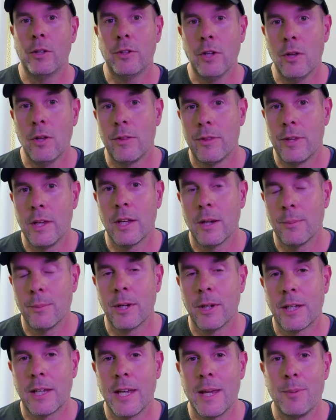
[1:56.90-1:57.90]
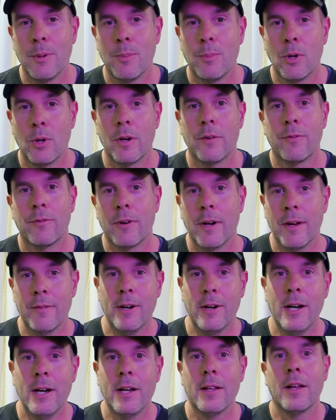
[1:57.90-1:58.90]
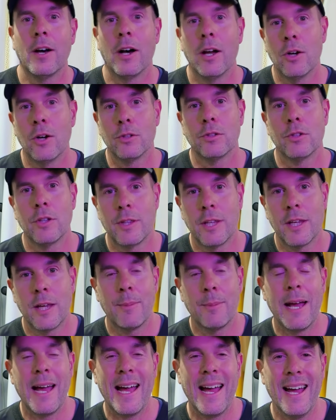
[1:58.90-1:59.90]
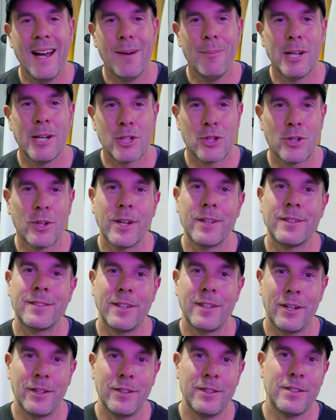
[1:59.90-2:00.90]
I don't think I'm going to keep a board forever, I also think about how much could I sell